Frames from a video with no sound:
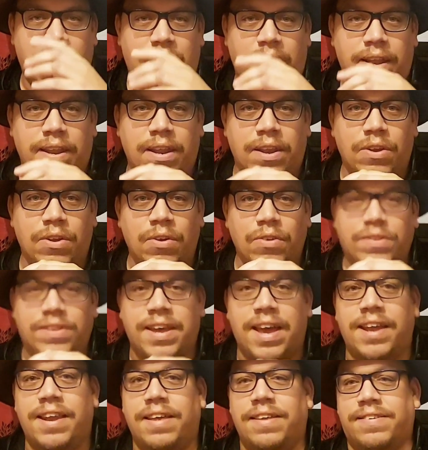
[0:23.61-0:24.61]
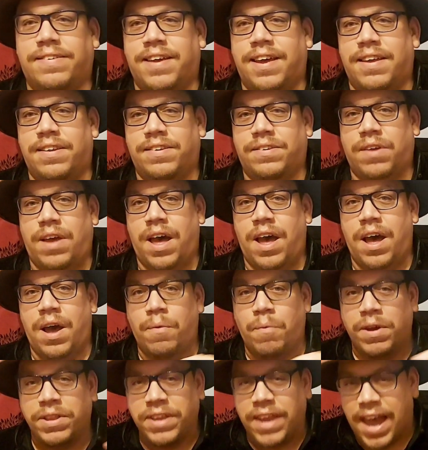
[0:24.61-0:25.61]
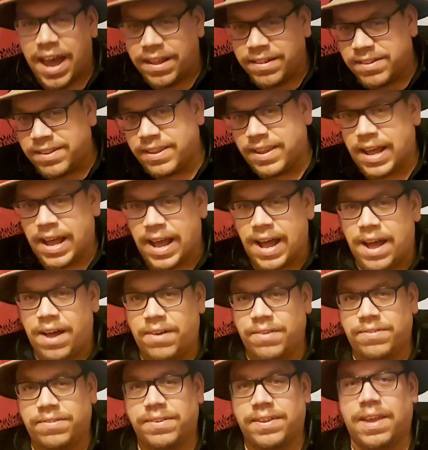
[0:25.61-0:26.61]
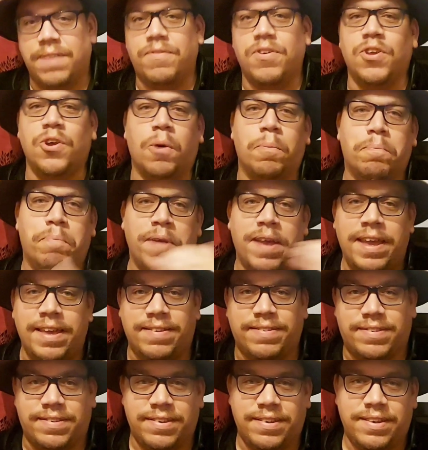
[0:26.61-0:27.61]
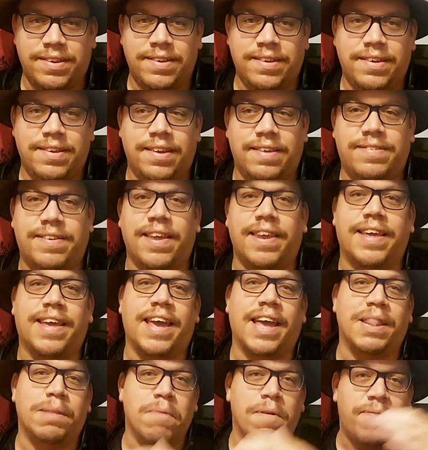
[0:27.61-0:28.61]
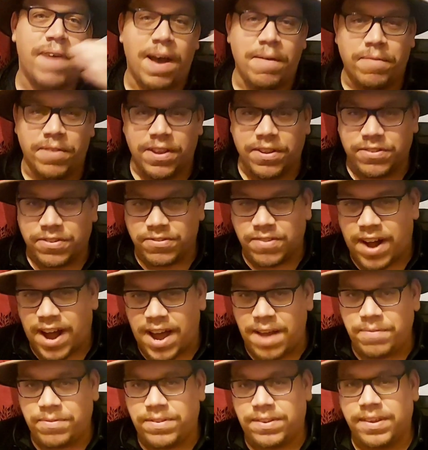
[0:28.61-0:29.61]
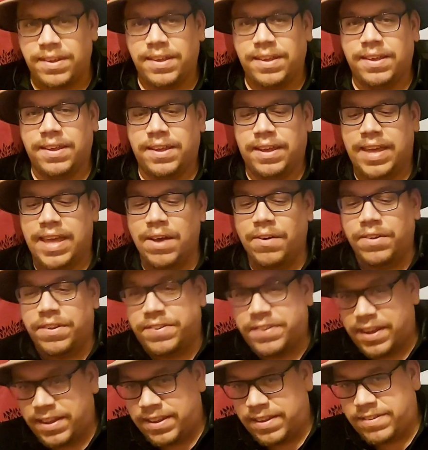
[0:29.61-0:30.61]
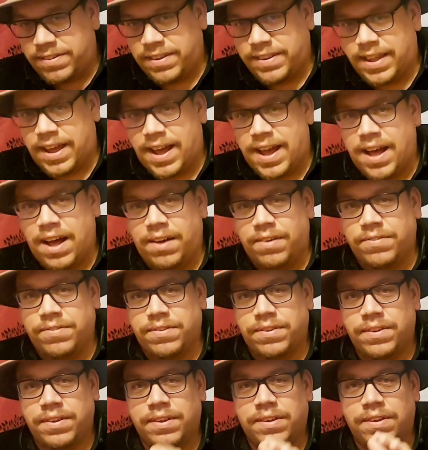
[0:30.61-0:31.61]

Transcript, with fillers: And in Luke 10, it says, uh, When you enter the house, give it your peace and say, The kingdom of heaven has arrived heal the sick that's in that house,